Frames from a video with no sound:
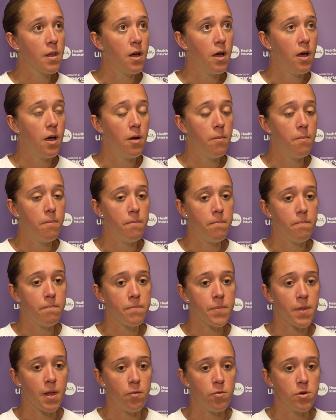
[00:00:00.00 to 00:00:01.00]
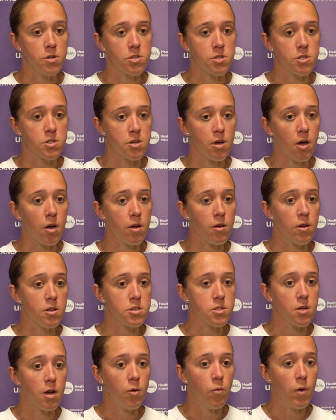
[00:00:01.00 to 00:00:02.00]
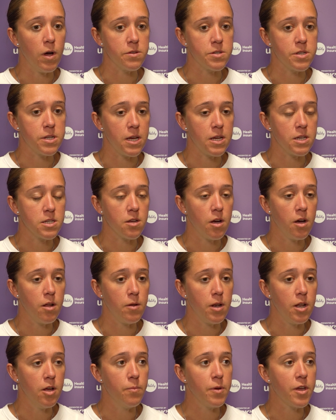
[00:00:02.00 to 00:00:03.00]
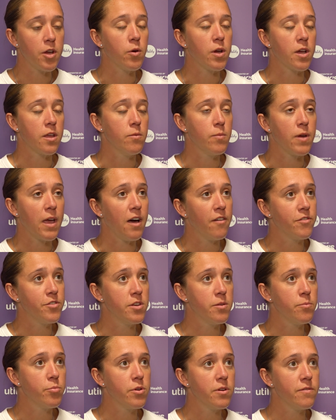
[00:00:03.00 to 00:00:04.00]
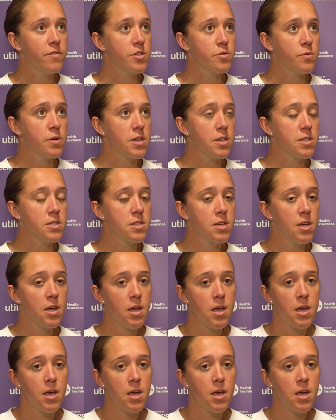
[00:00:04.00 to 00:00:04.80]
I want us to start well today, start a little bit quicker than we have done in previous weeks.